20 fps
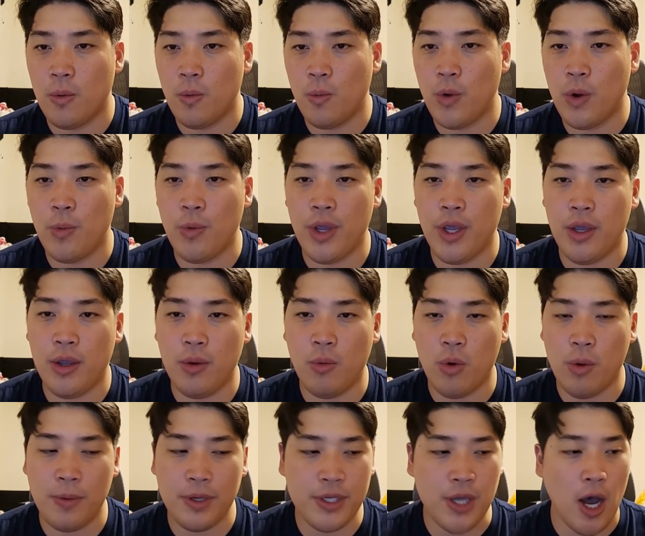when we
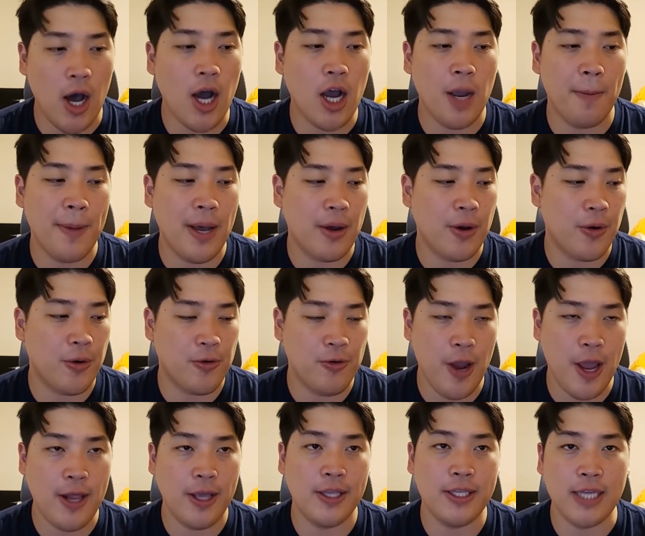when we talk about
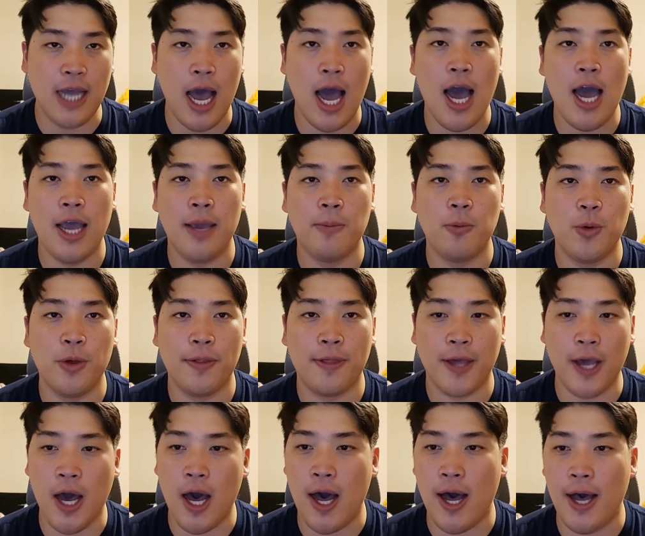creating time with
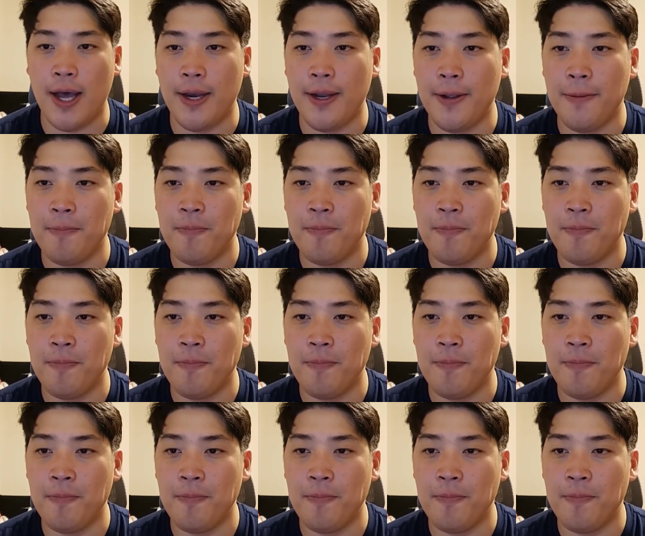God,